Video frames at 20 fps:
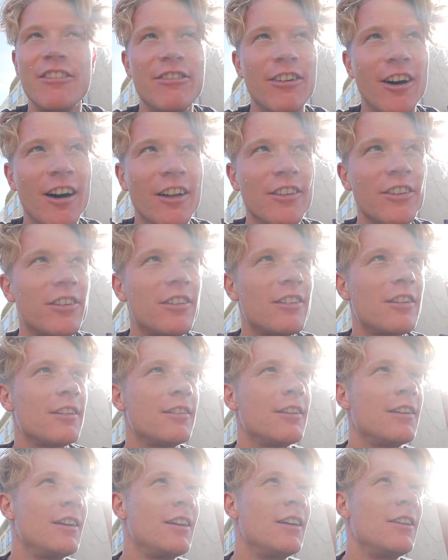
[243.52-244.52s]
advanced.
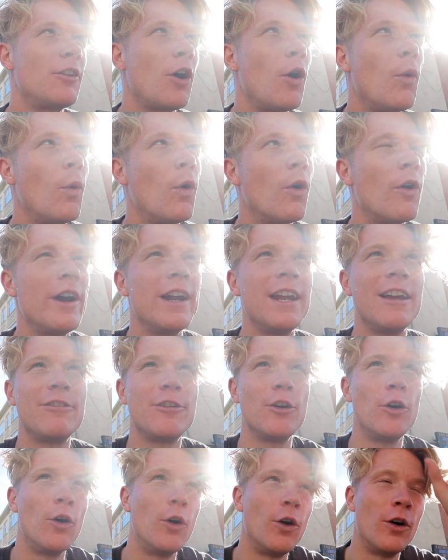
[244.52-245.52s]
Don't worry if
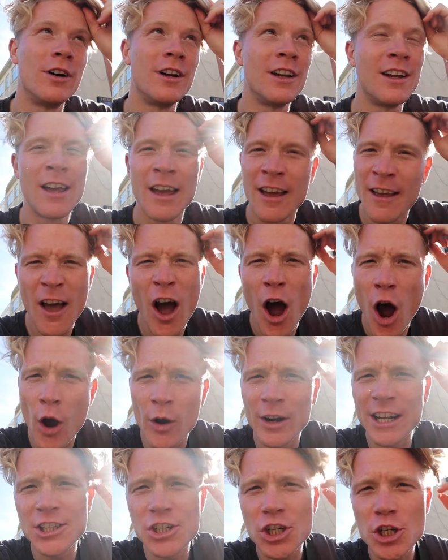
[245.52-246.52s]
you're
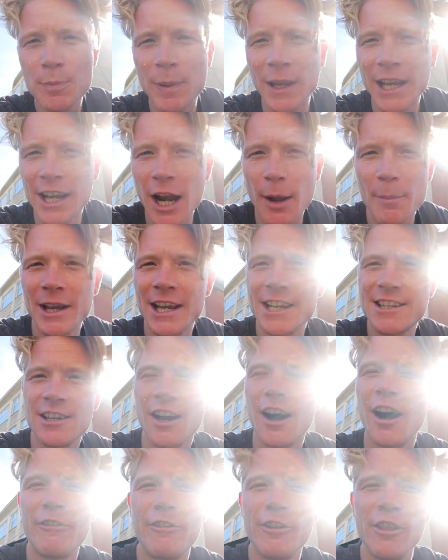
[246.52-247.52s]
only just picking up a
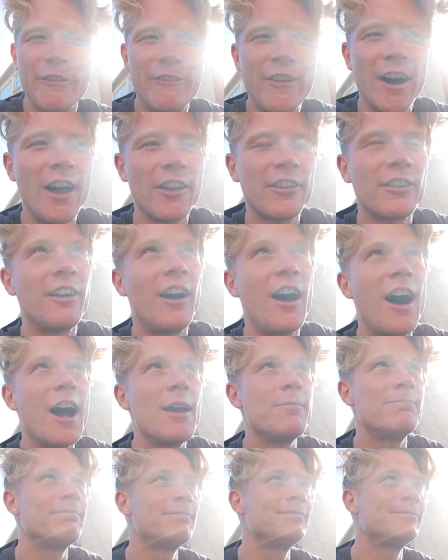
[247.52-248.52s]
guitar for the first
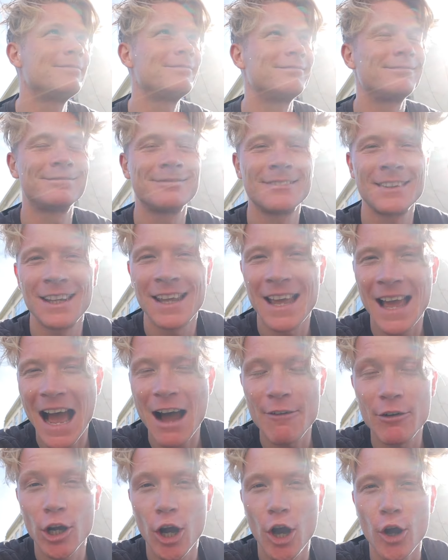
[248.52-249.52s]
time.
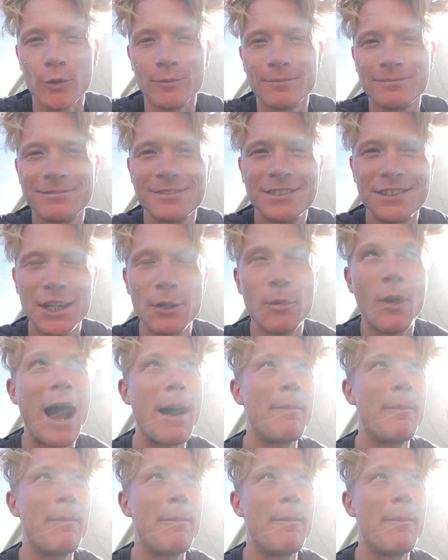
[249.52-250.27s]
Have a go, see what